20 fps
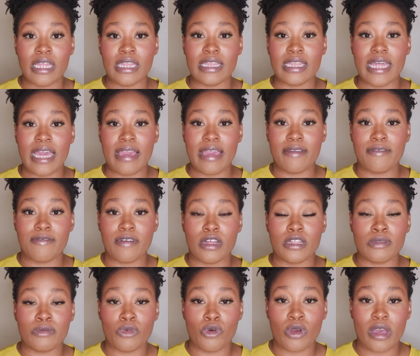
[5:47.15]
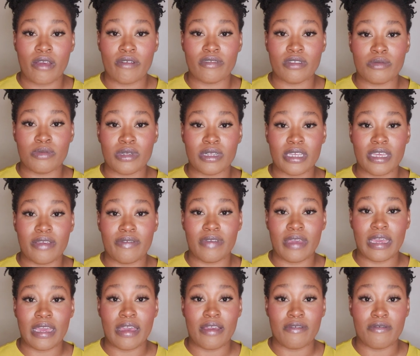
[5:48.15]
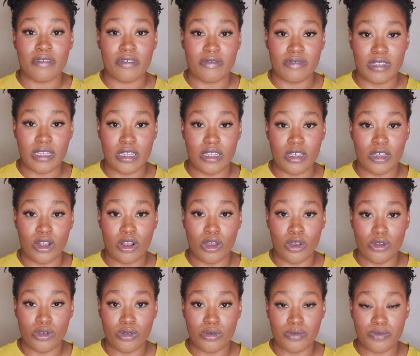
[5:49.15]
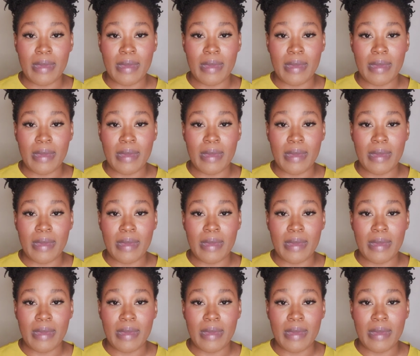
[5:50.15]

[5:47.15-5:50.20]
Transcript: They felt more comfortable giving a 15-year loan.